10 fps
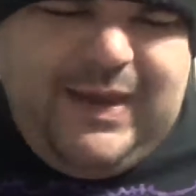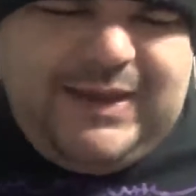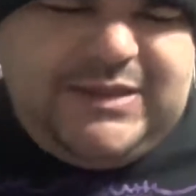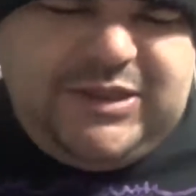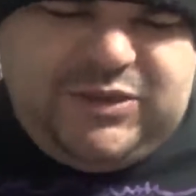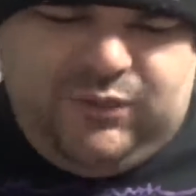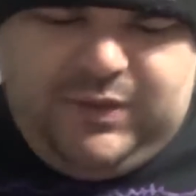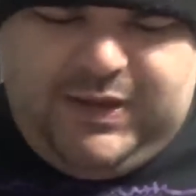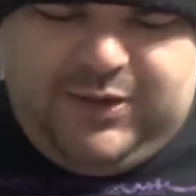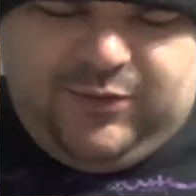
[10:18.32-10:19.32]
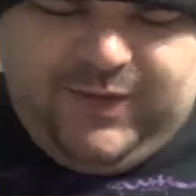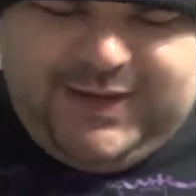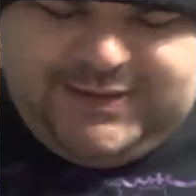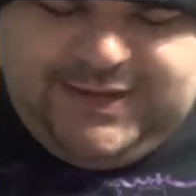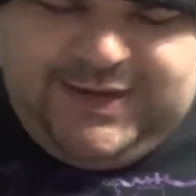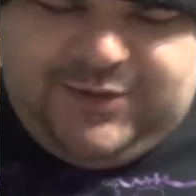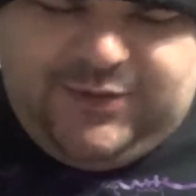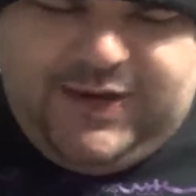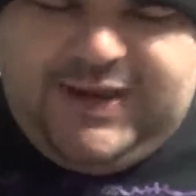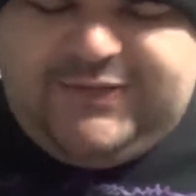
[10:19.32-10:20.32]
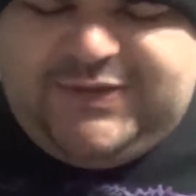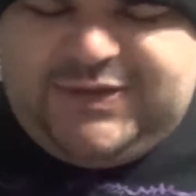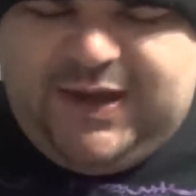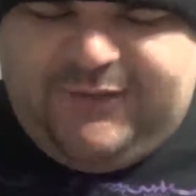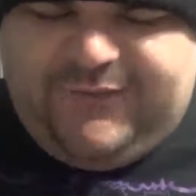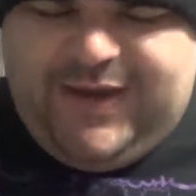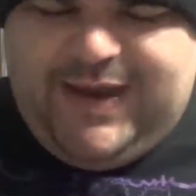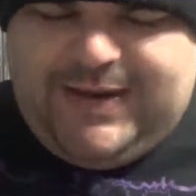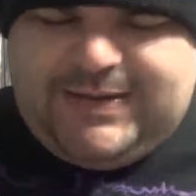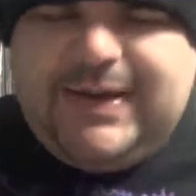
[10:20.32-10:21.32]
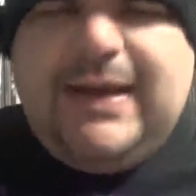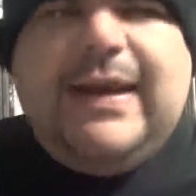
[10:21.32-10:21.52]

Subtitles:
It's just really crazy and creative stuff, and